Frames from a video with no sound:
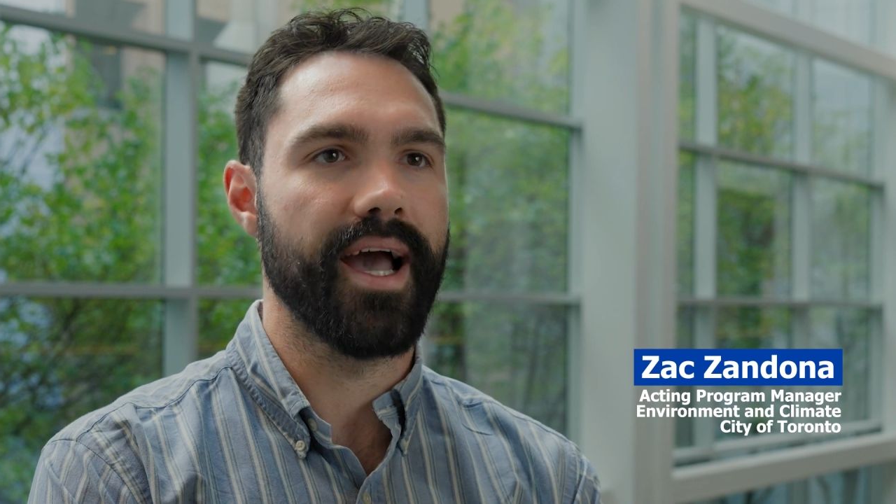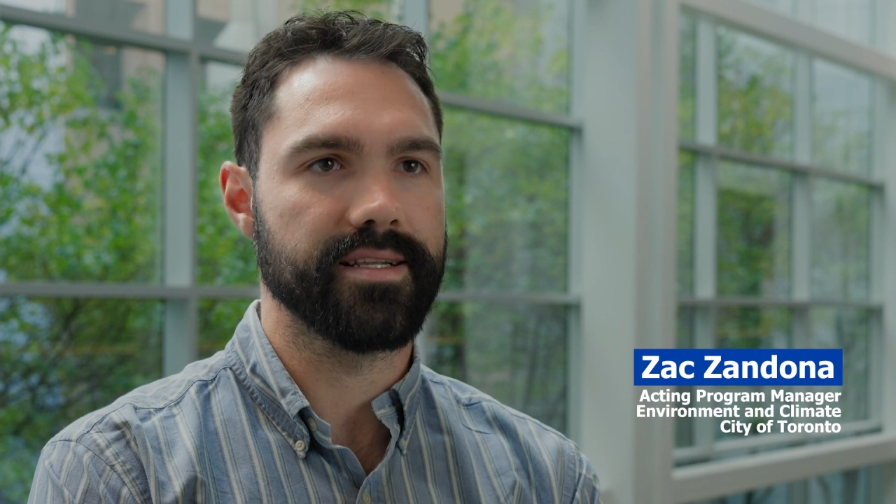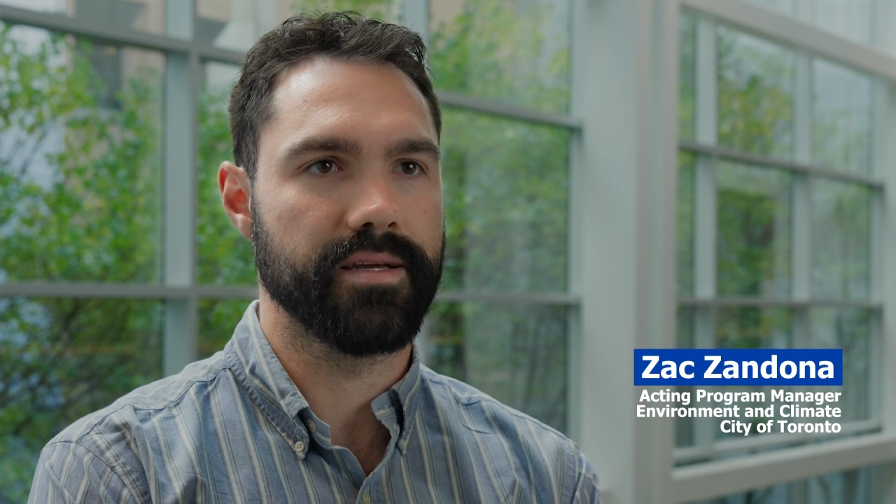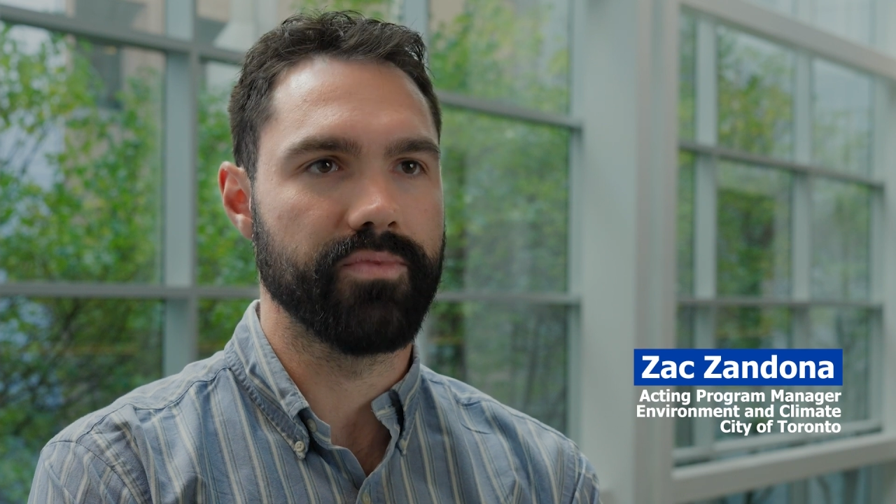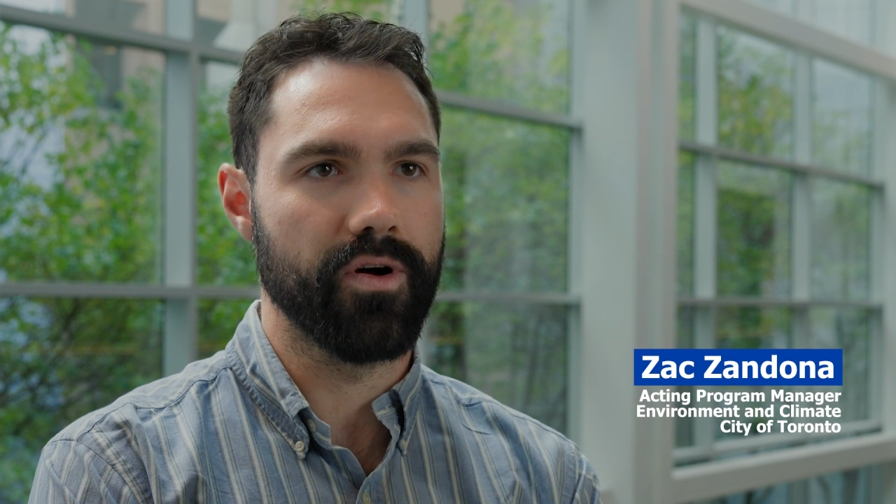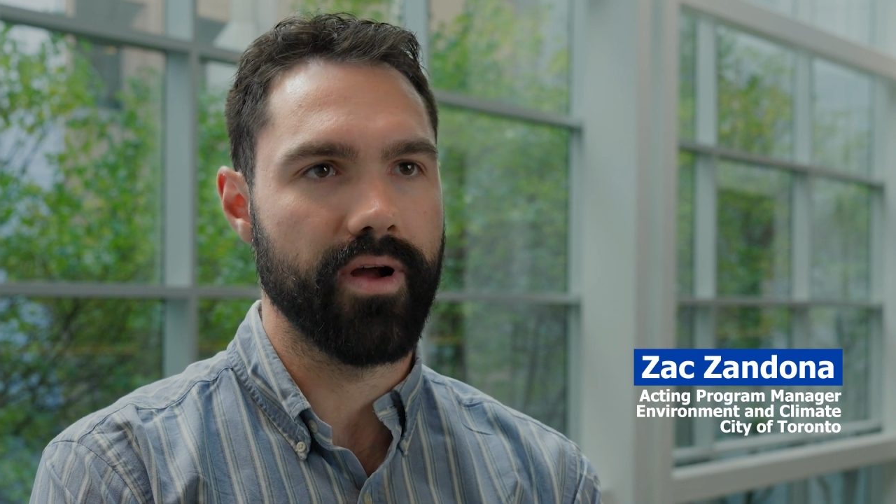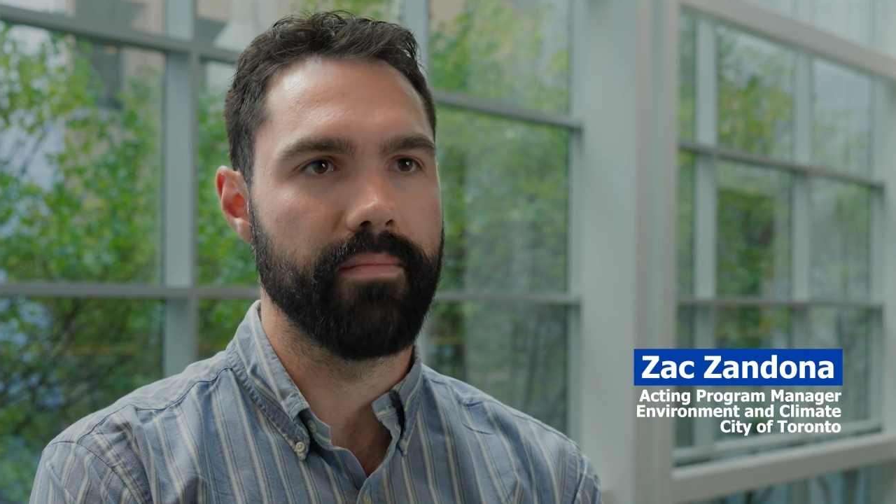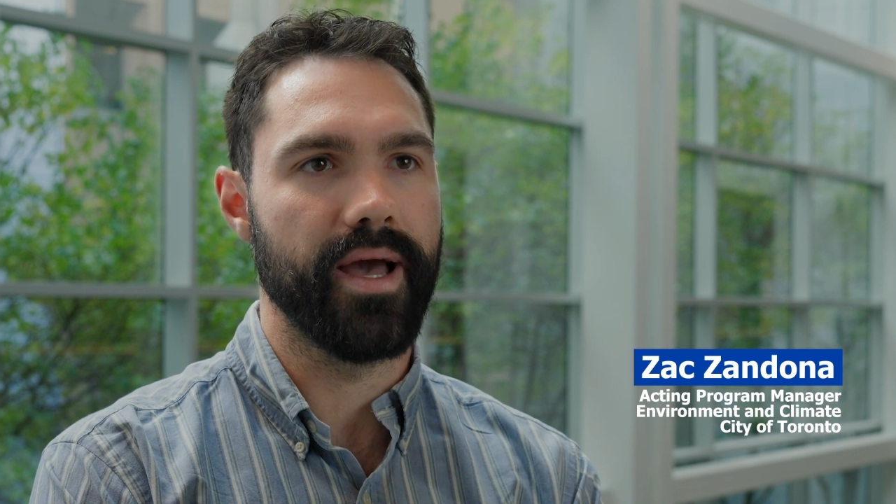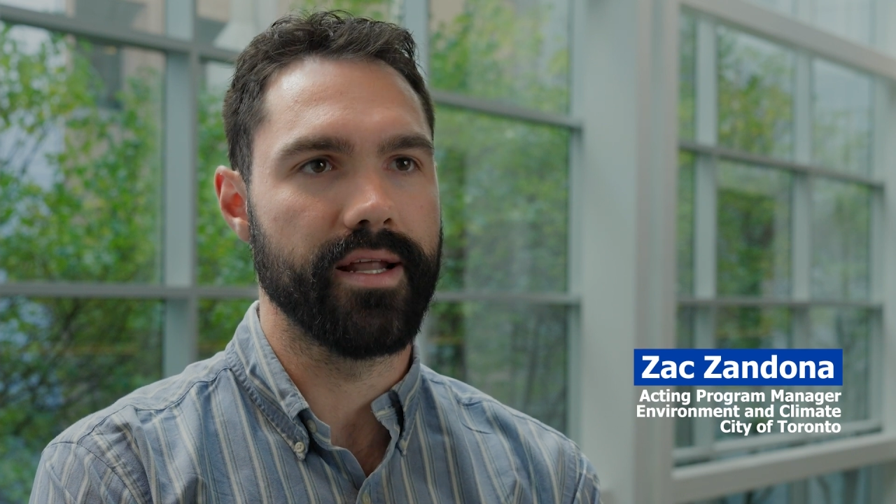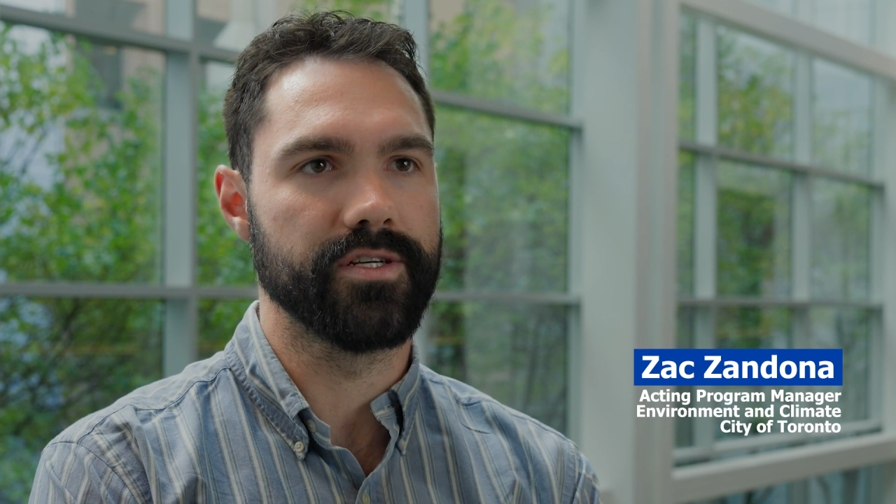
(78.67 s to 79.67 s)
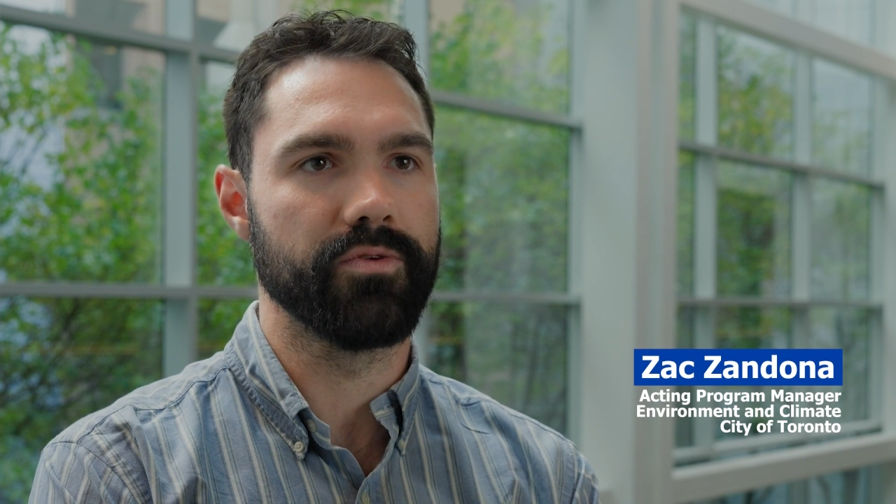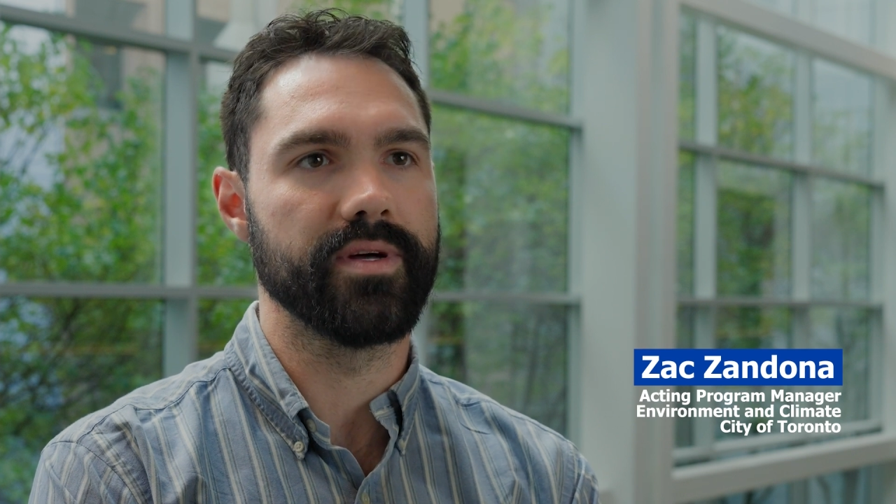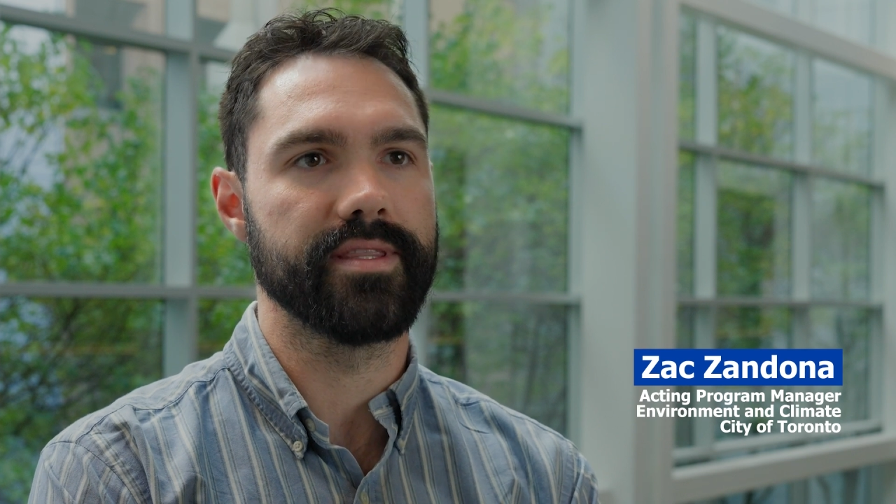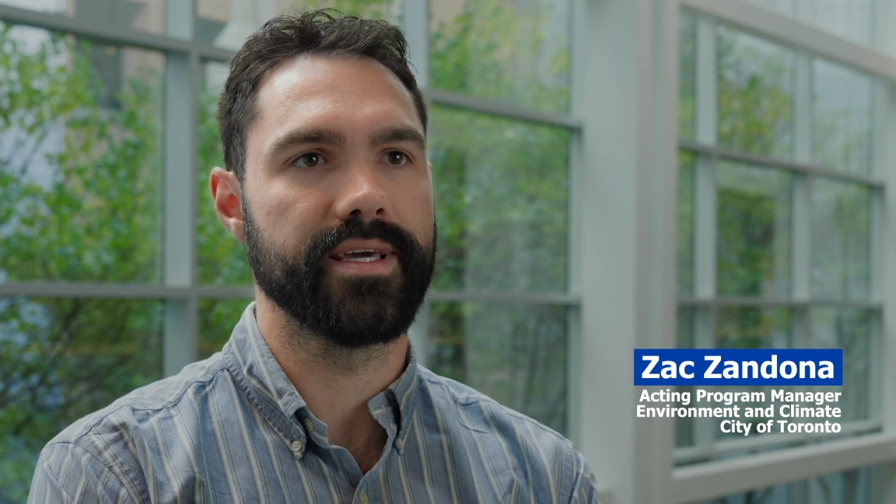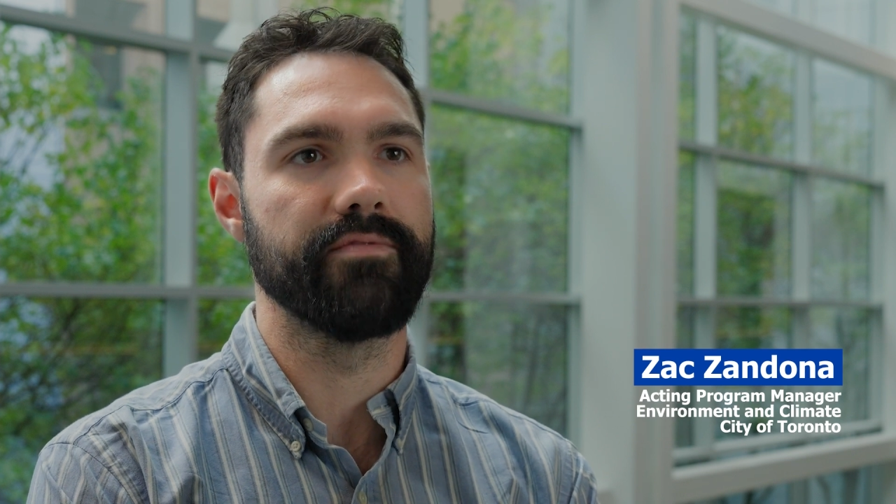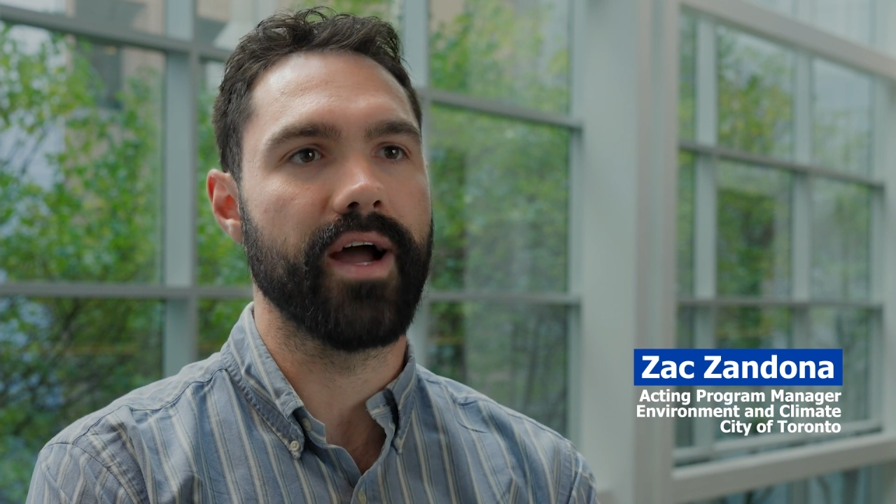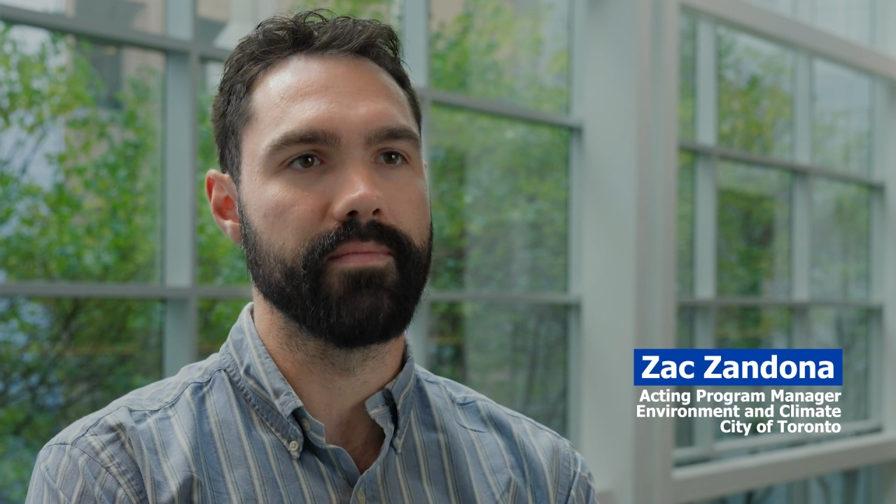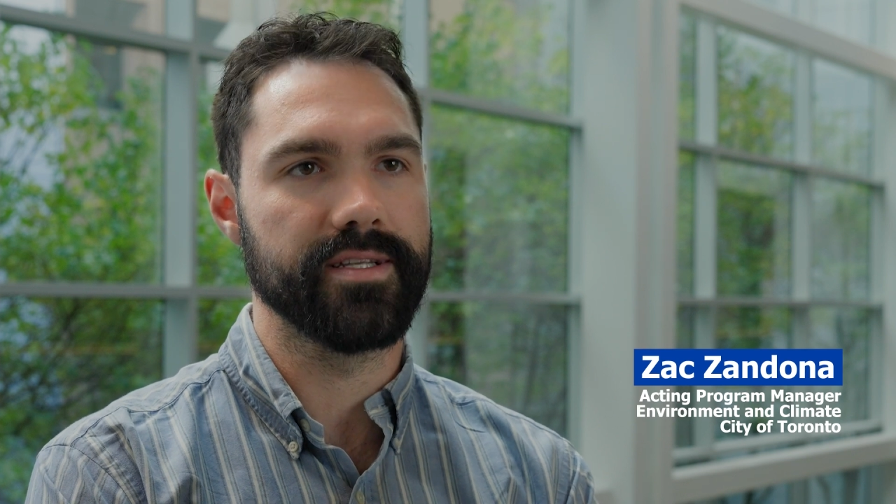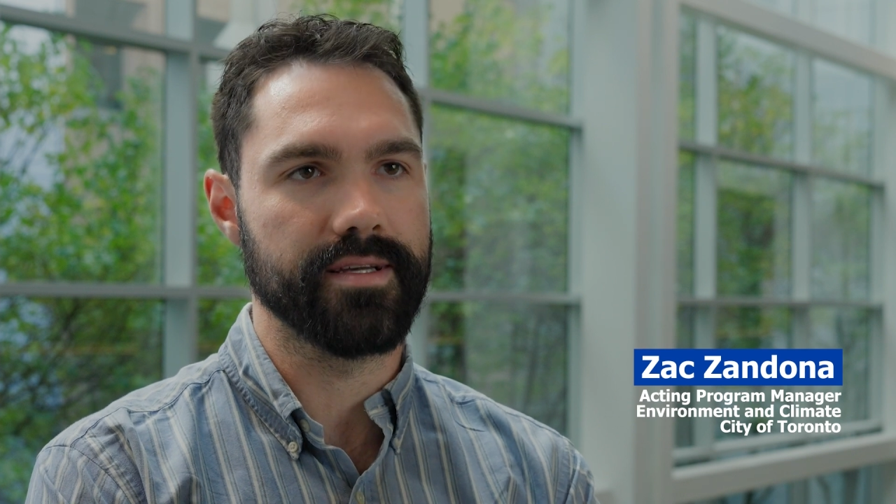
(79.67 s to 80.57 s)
acting program manager with the Environment